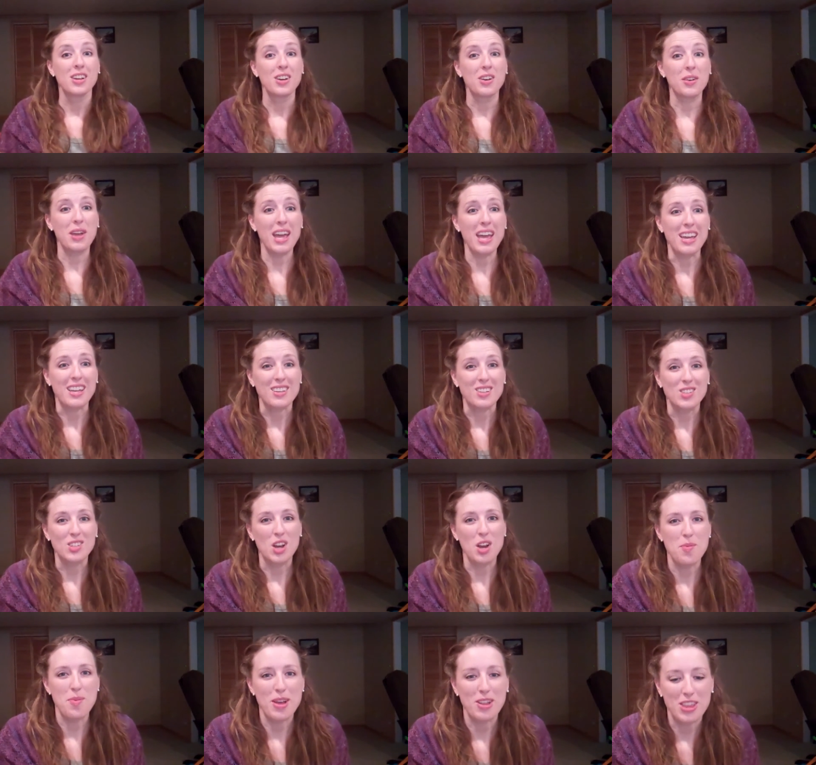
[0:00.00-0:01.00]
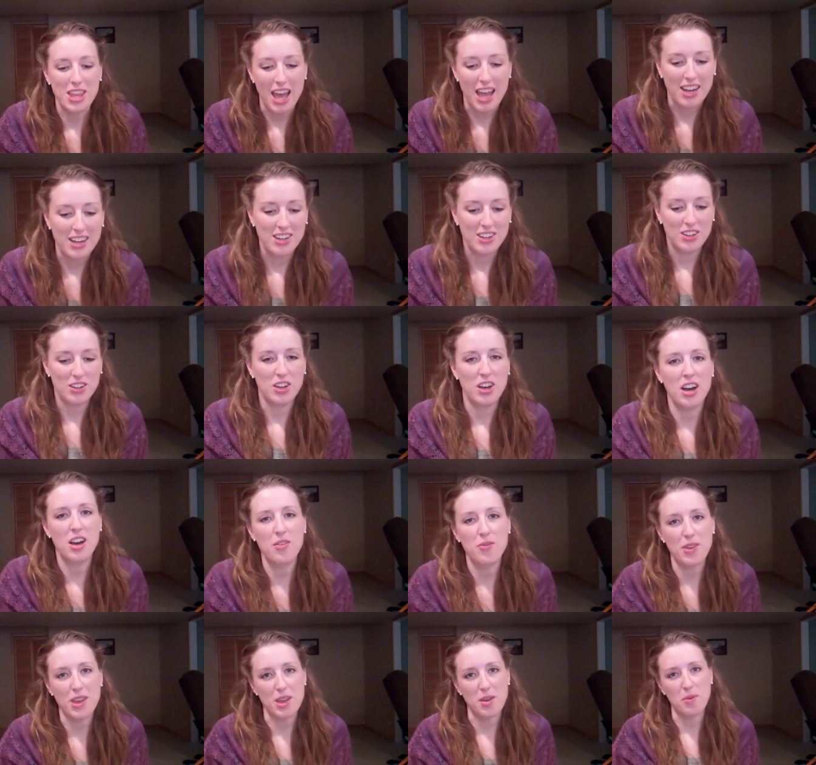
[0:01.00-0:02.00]
Okay, sorry about that.
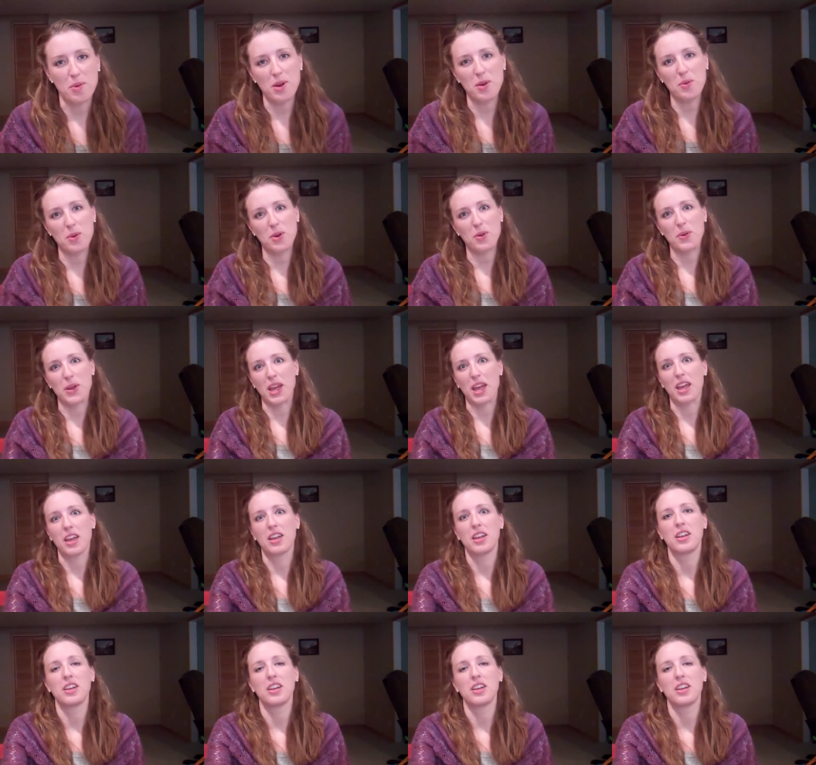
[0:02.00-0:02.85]
Coffee. Where were we?